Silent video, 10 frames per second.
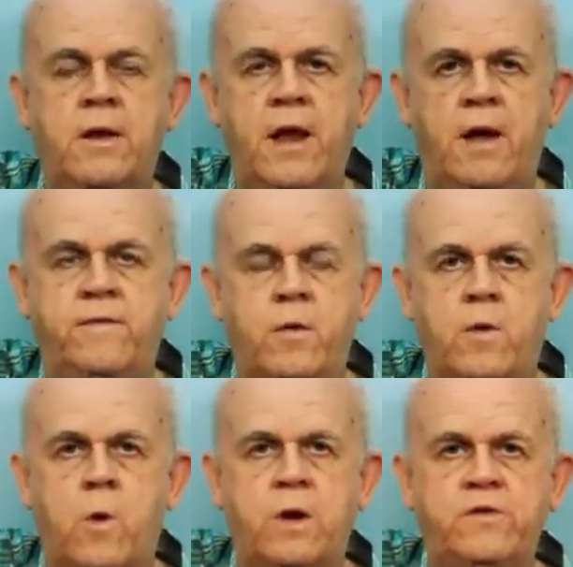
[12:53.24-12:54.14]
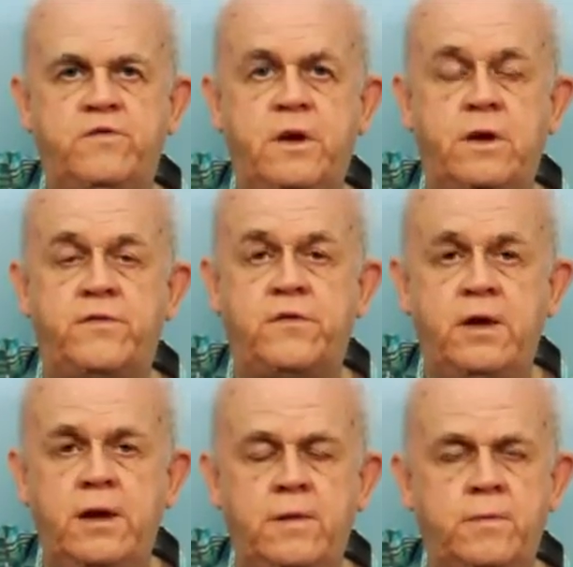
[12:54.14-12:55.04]
Now, if you're going G to
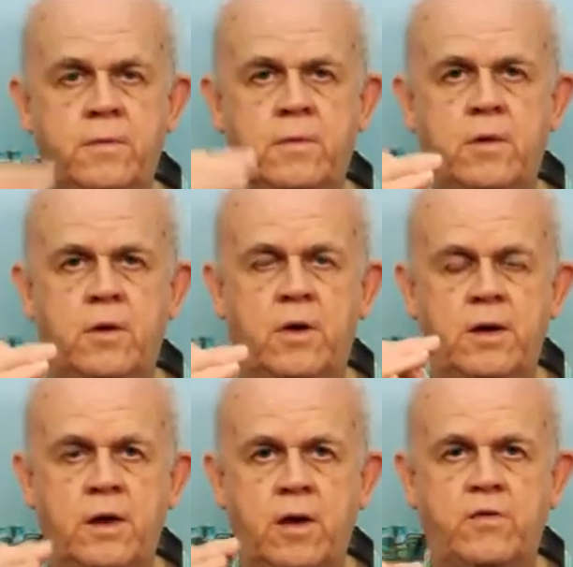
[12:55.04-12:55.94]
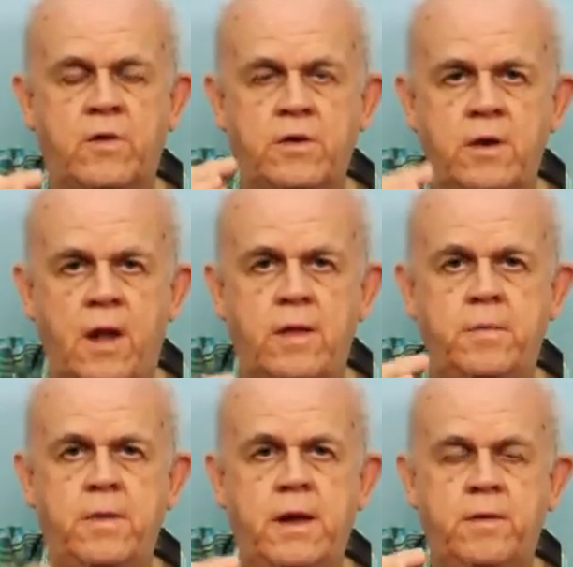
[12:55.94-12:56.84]
C, here's another
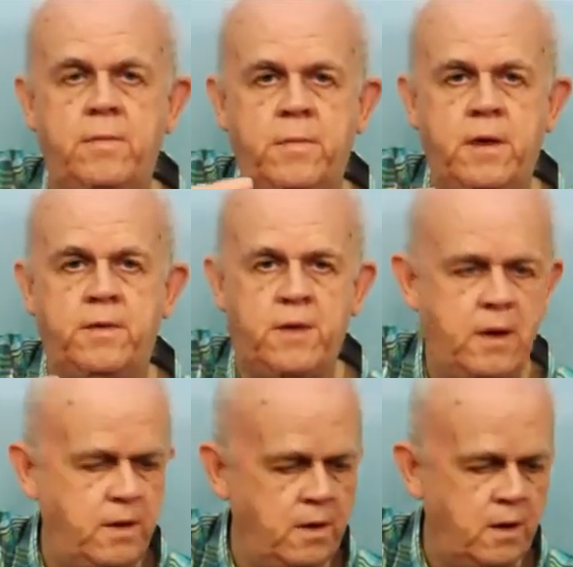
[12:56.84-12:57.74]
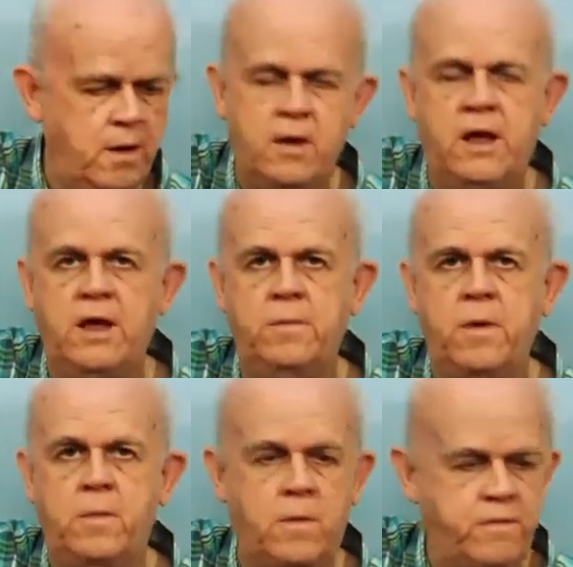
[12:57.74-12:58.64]
big thing.
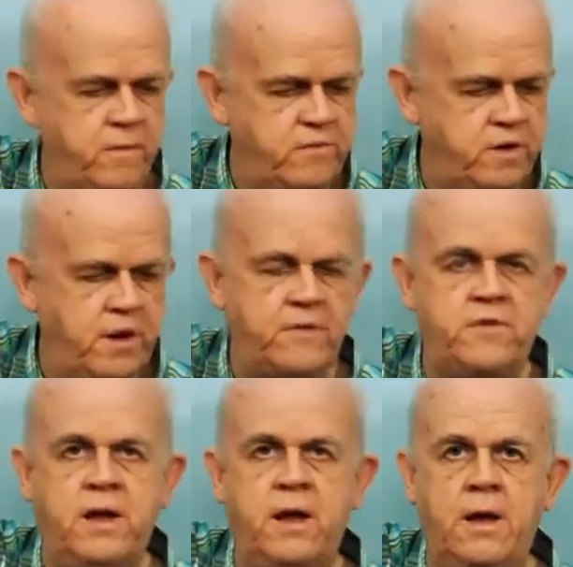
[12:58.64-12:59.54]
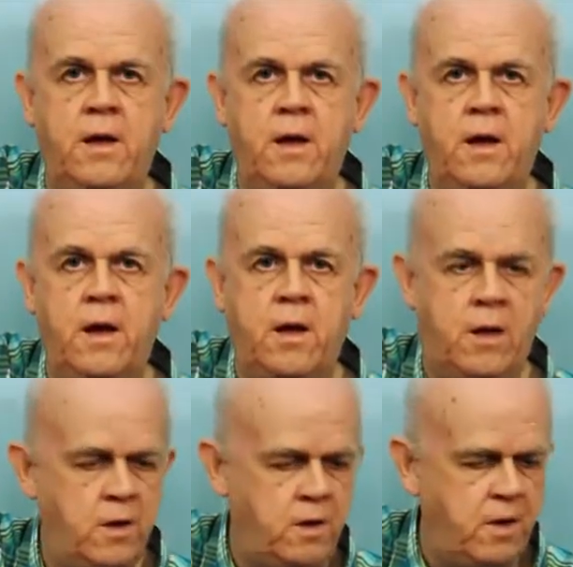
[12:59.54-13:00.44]
Remember from G to C?
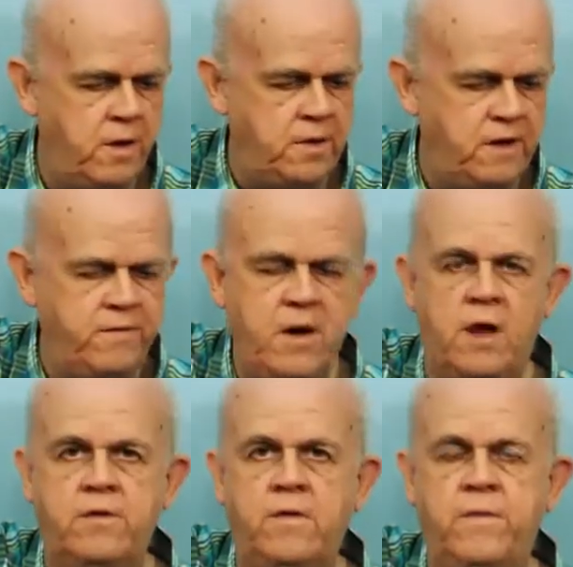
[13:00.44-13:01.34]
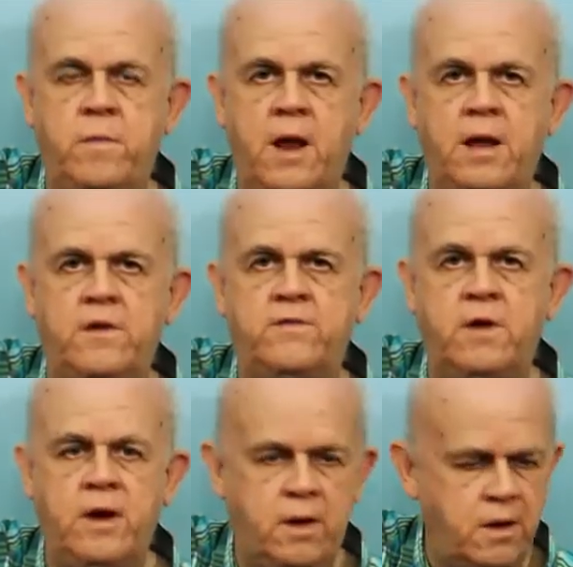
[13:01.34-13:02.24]
Okay, if you're playing
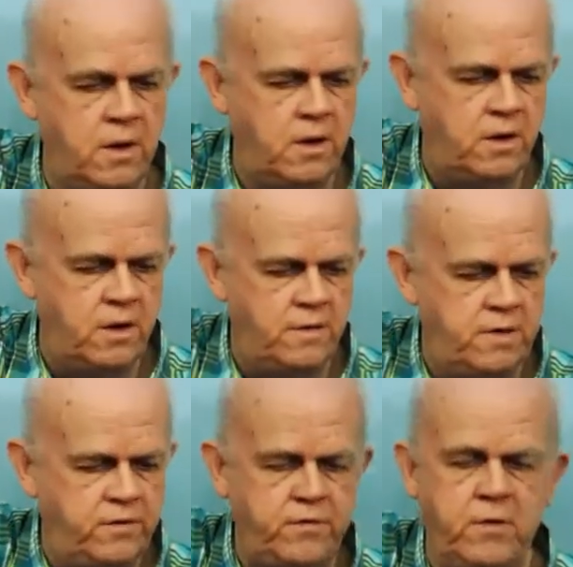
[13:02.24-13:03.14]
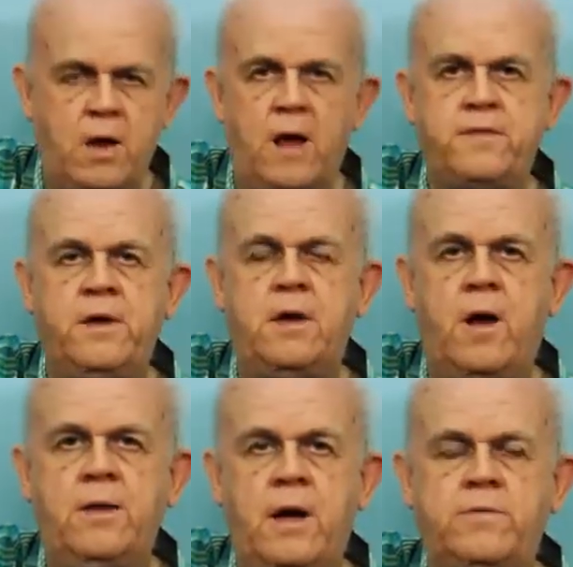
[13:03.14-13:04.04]
G, these 2 locked in,
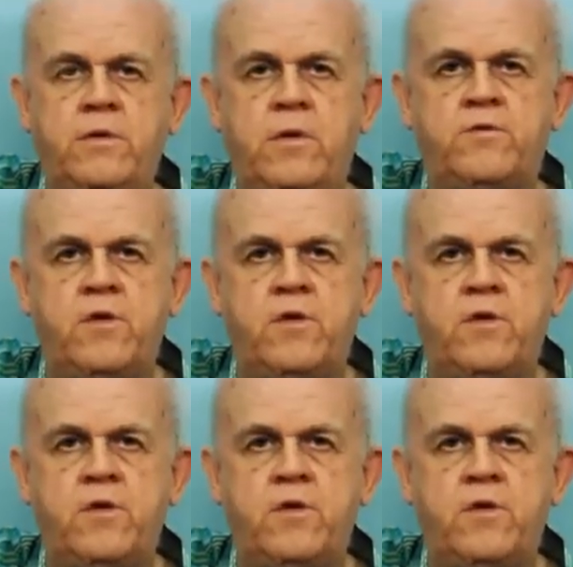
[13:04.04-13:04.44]
all you have to do is